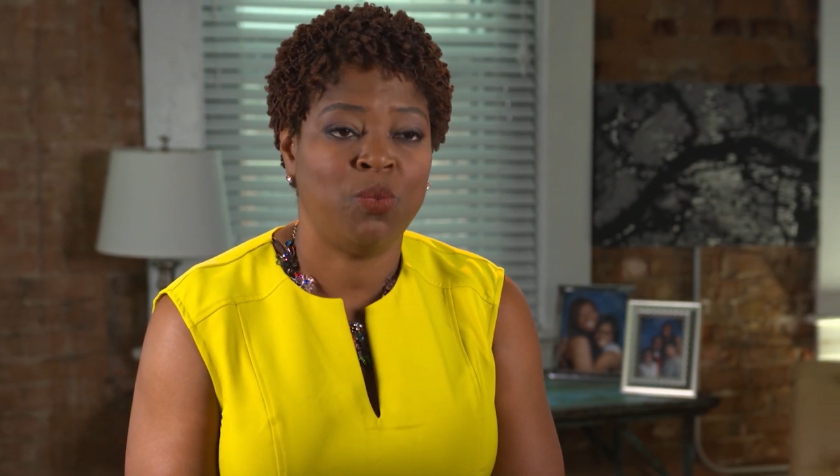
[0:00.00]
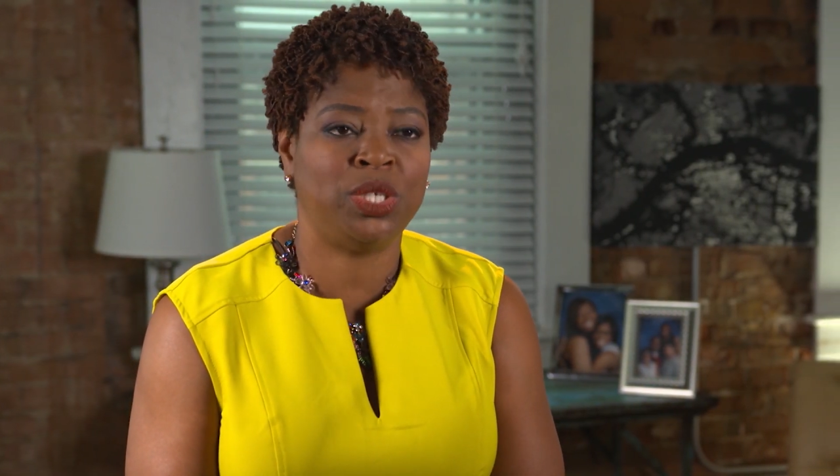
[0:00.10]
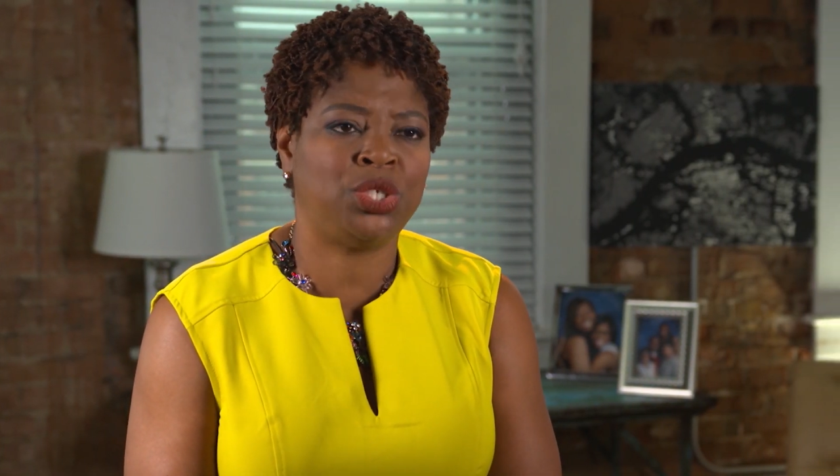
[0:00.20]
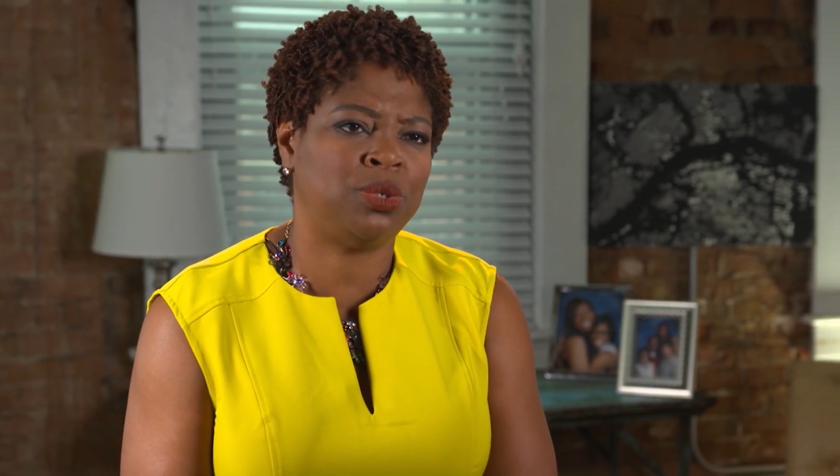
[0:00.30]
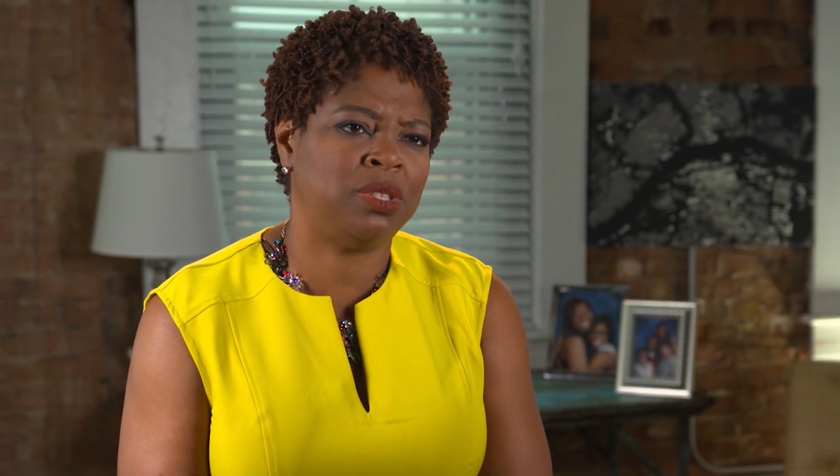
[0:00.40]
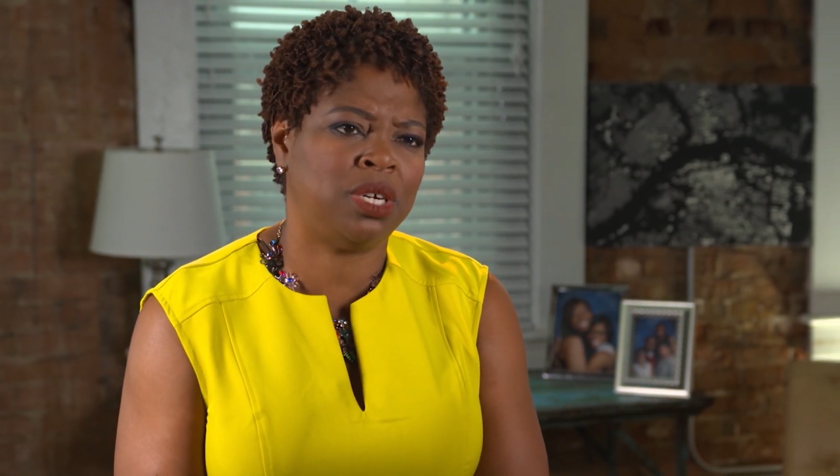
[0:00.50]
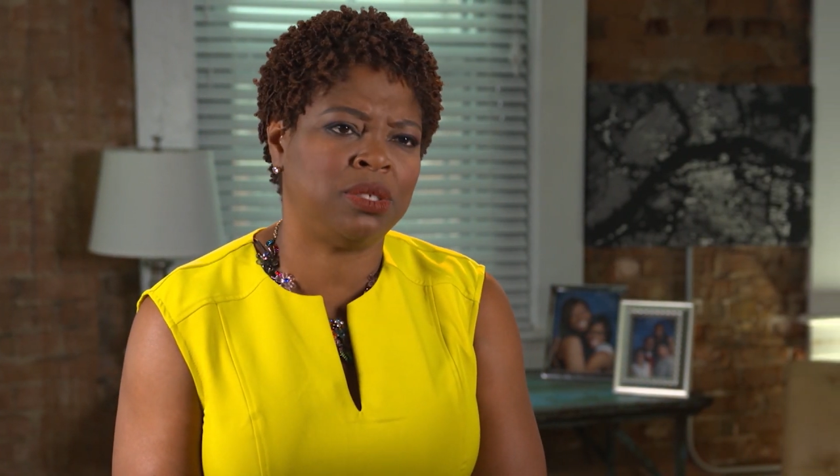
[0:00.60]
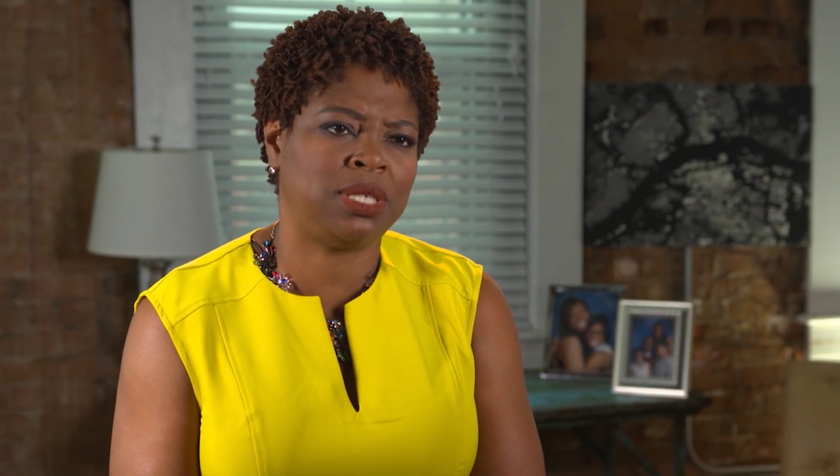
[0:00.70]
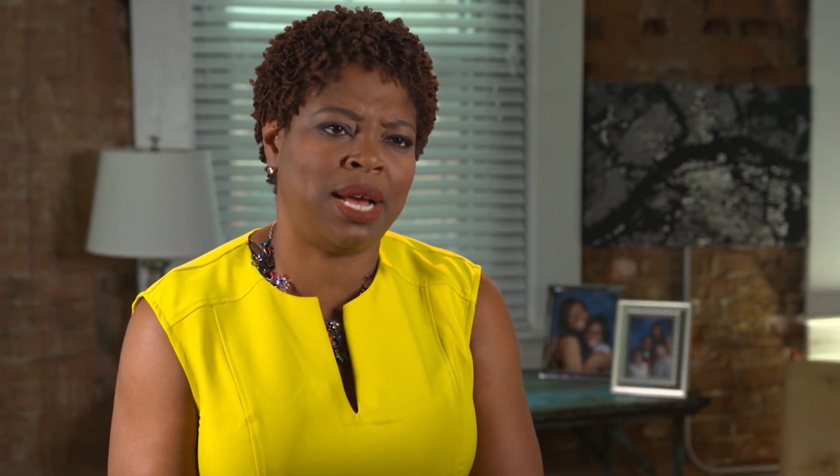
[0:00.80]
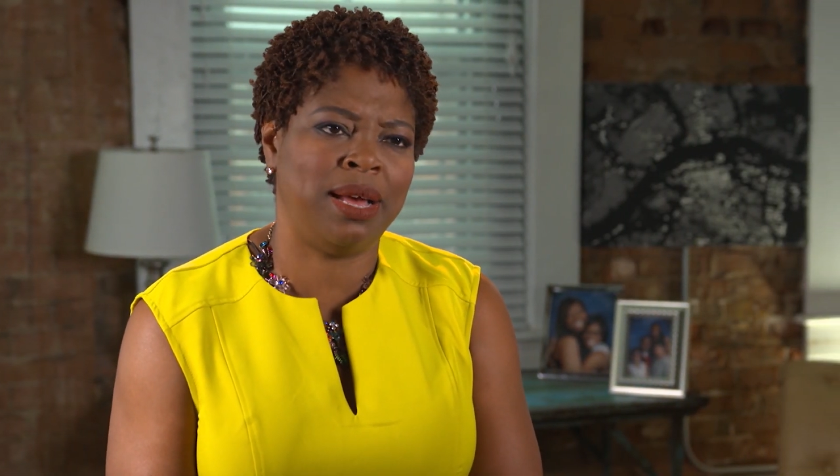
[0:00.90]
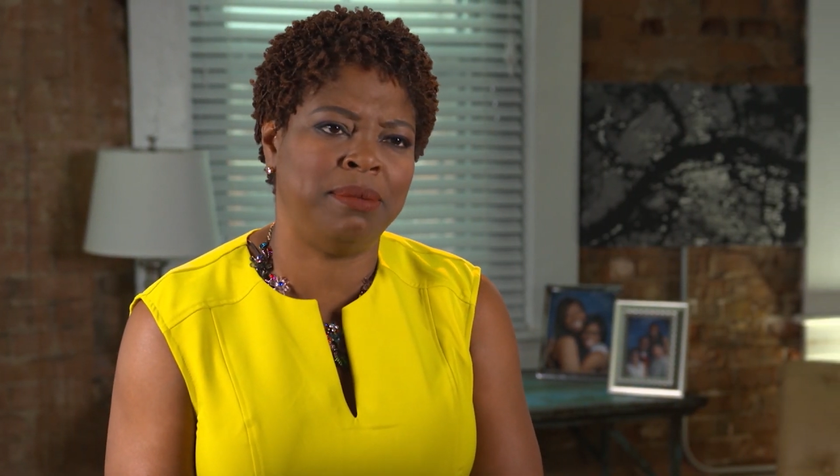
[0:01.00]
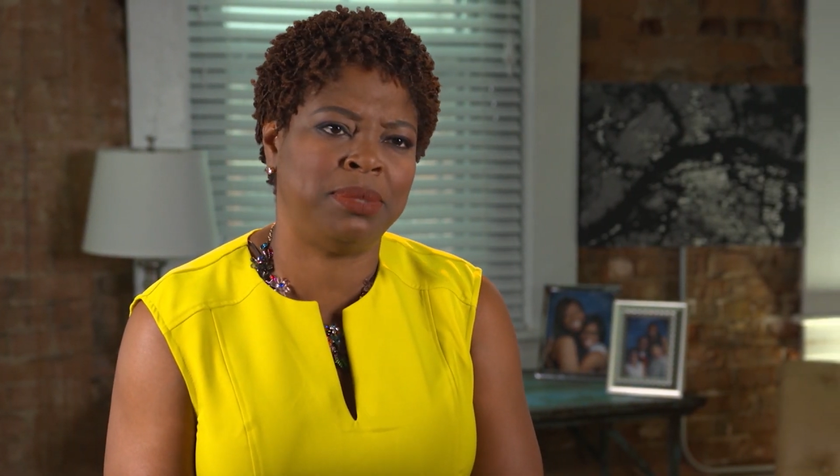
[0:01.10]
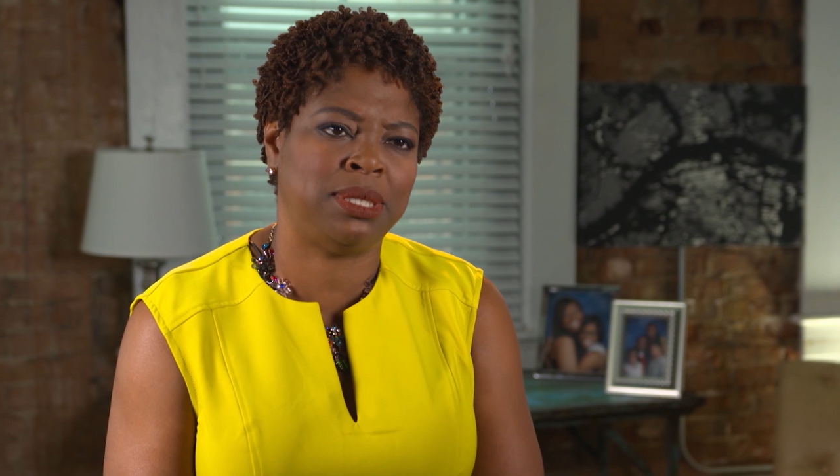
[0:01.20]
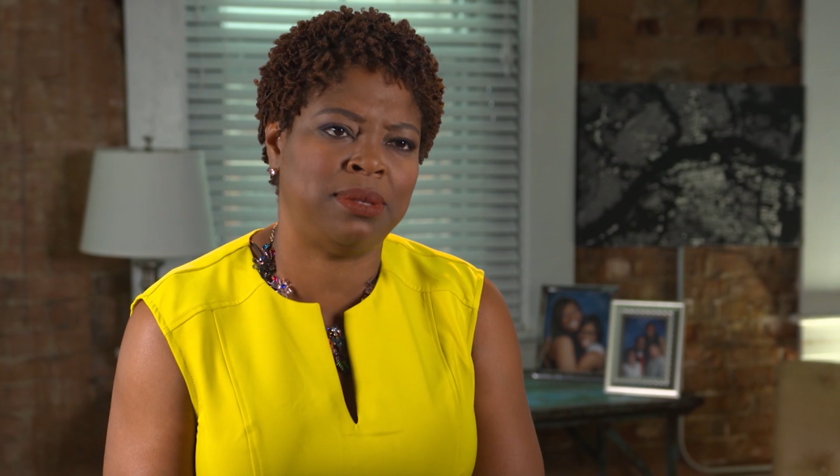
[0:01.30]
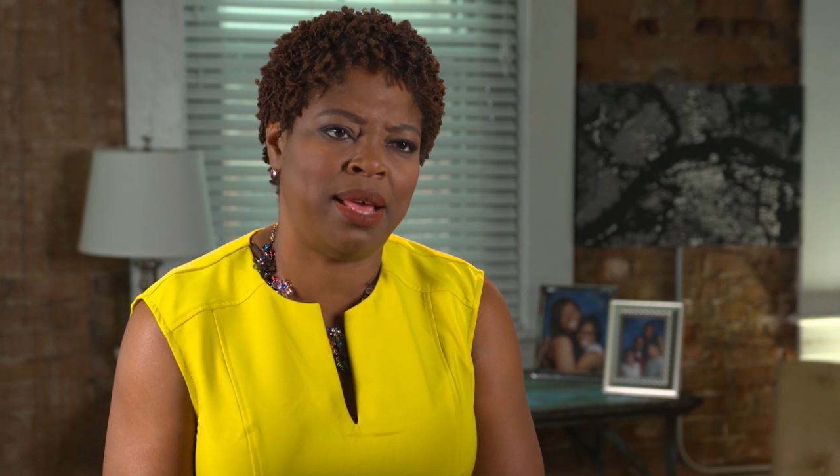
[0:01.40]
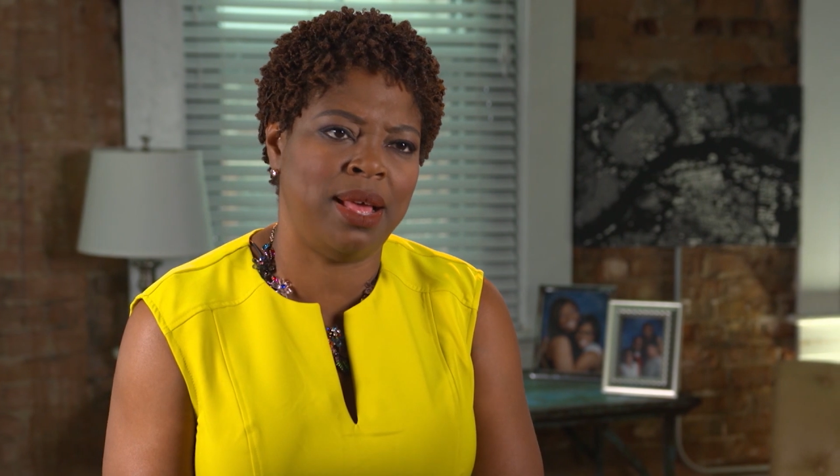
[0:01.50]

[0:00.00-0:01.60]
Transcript: with two of those times